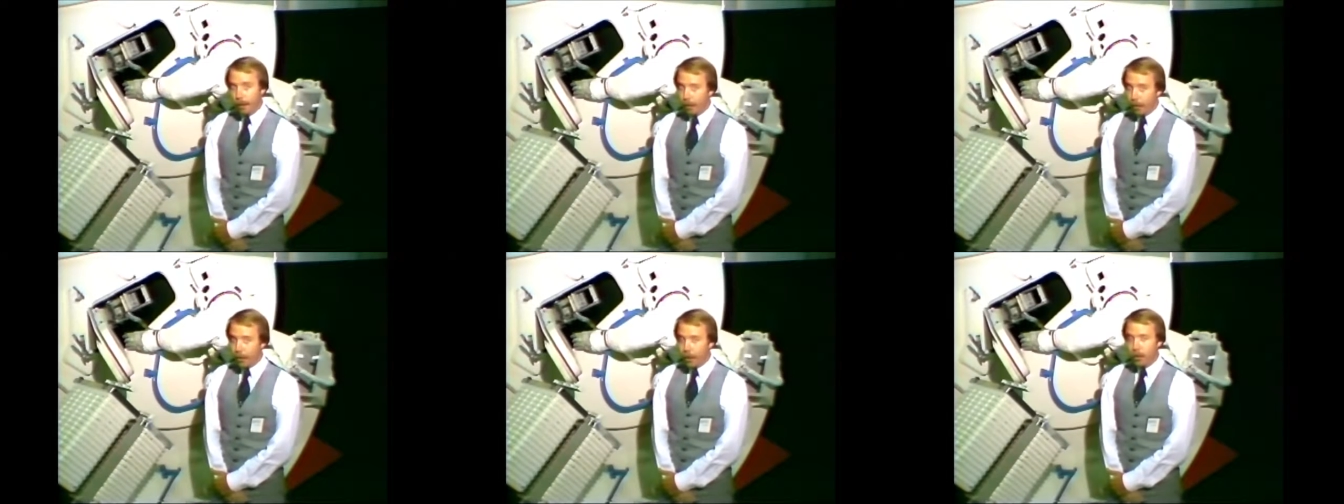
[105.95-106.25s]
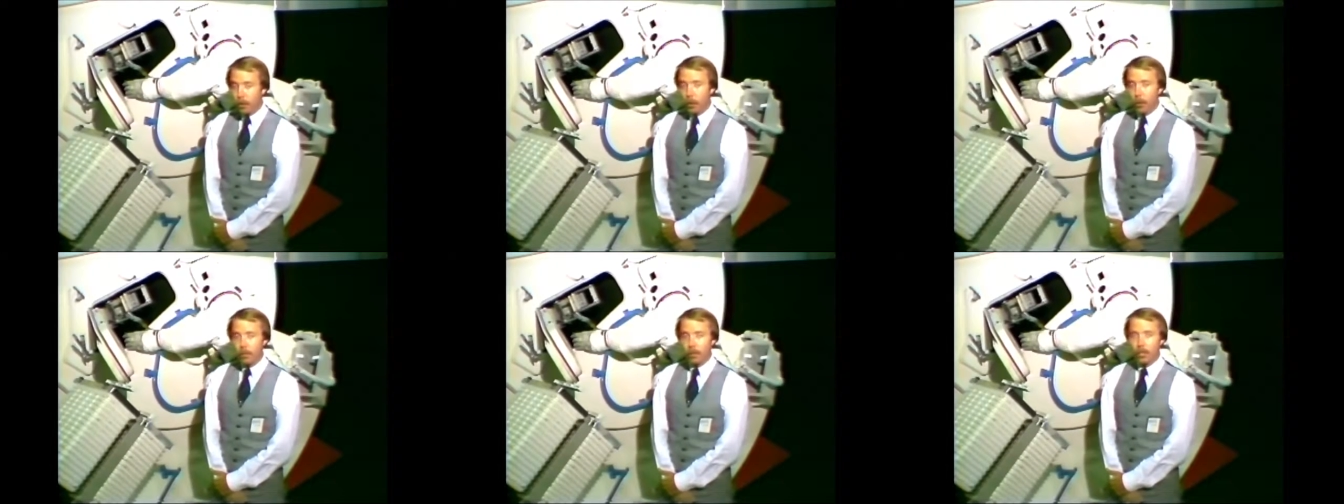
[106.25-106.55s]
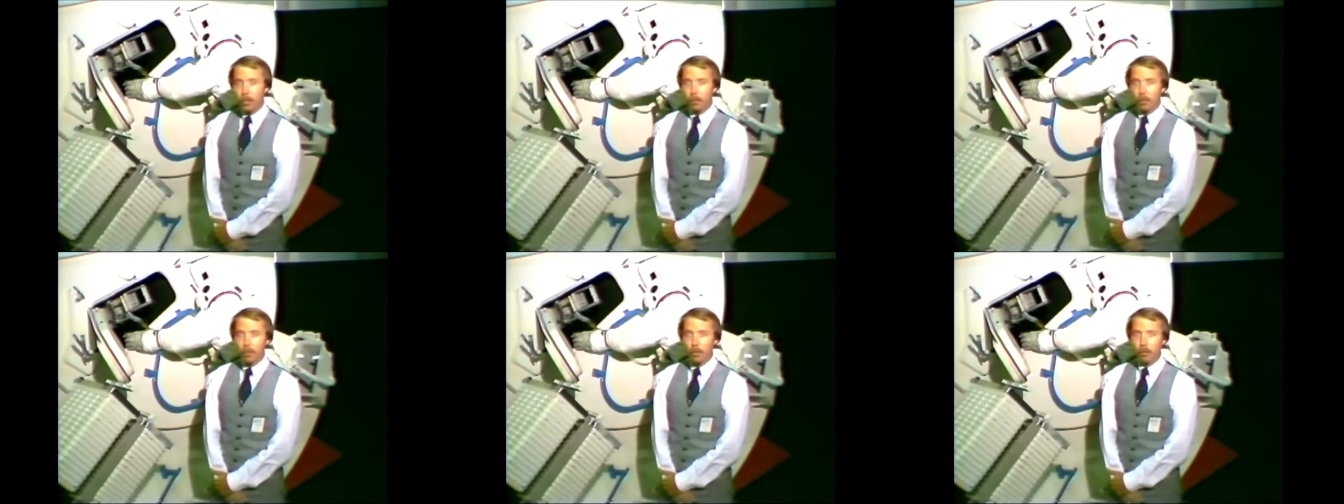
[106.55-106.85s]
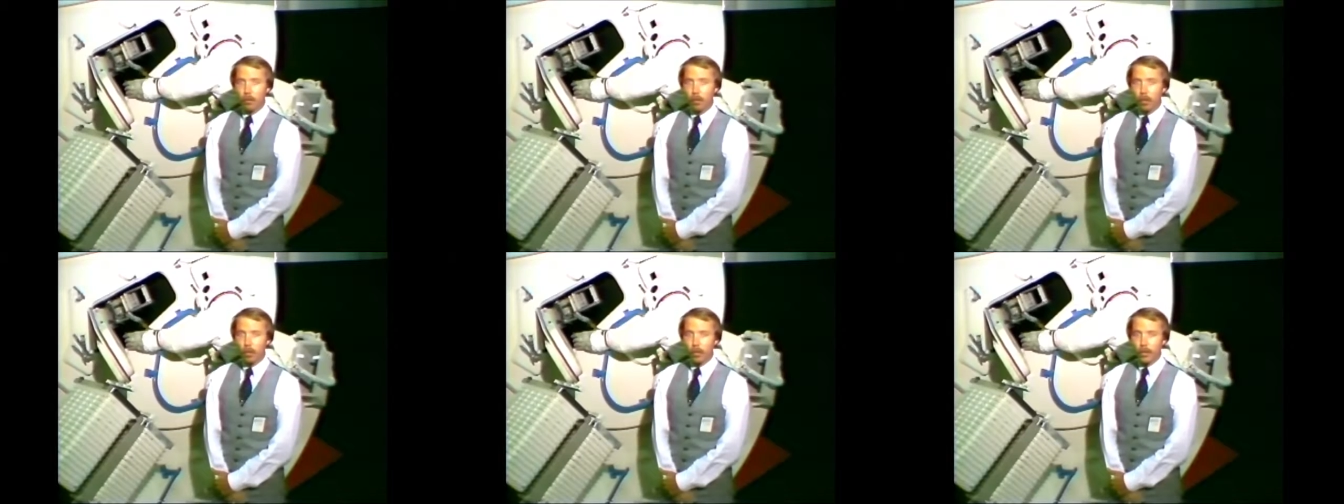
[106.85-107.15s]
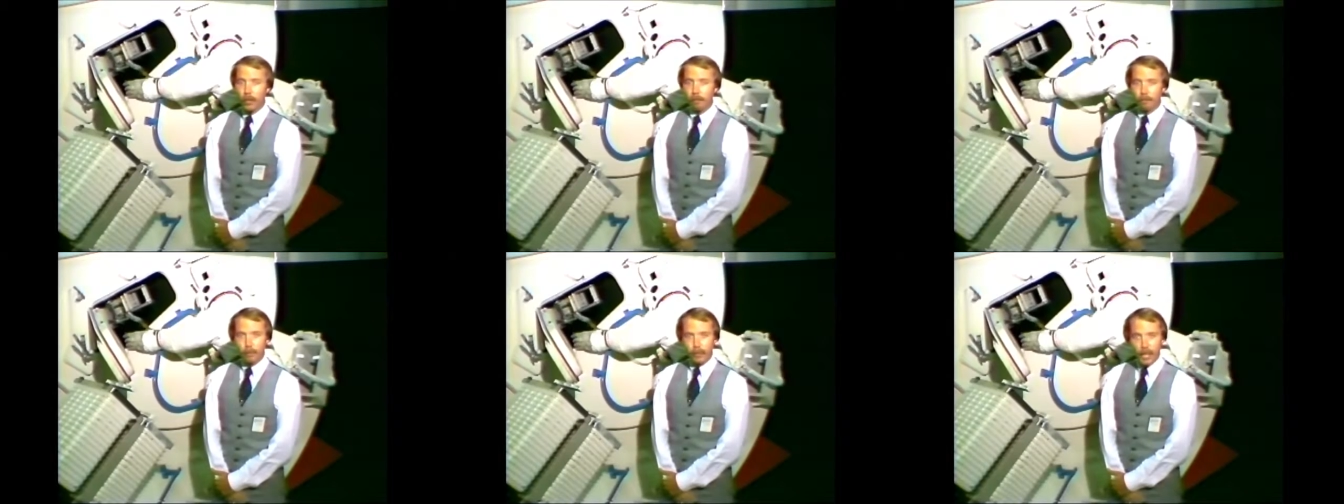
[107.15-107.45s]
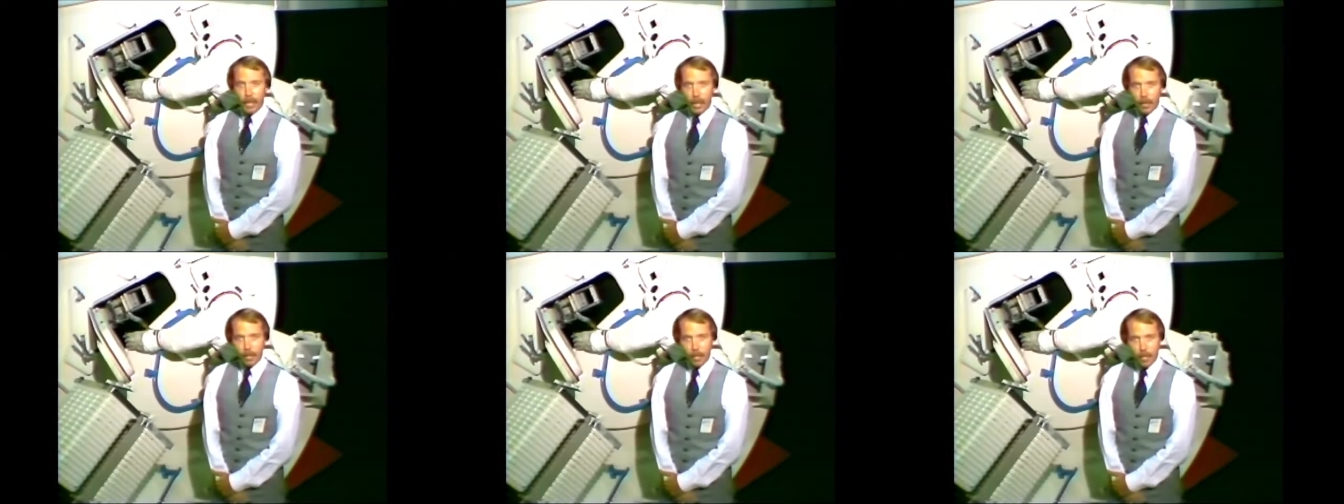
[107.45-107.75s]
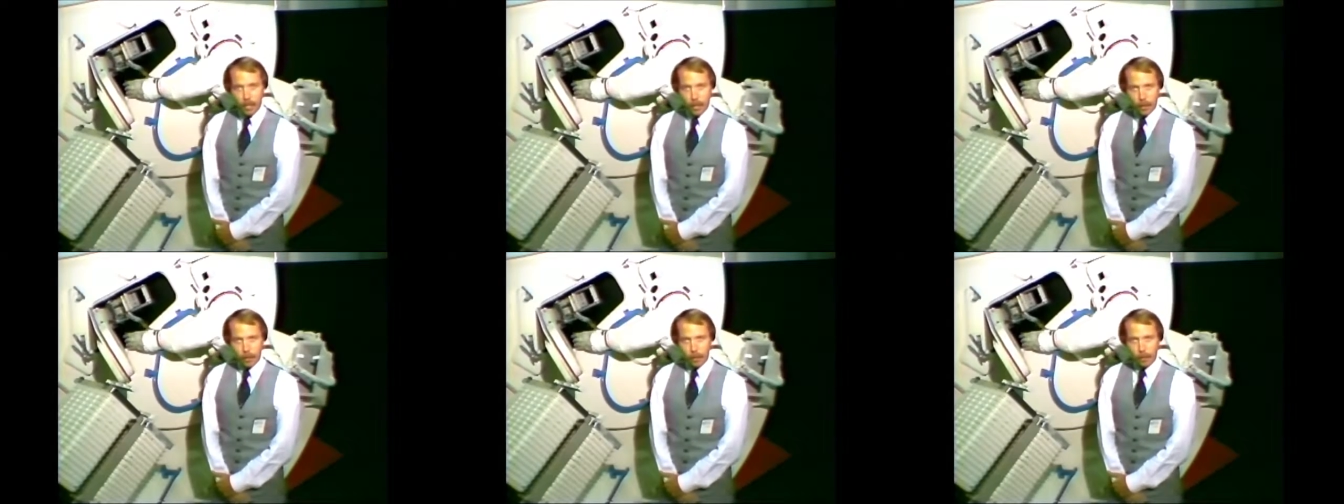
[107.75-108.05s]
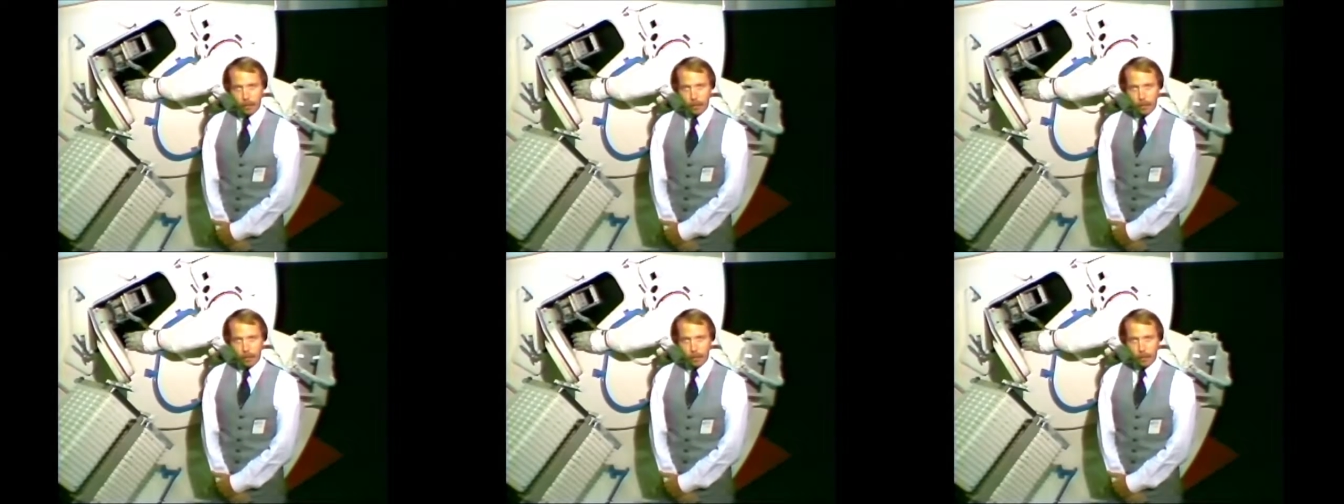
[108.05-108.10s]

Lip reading: That's causing a bit of worry down here.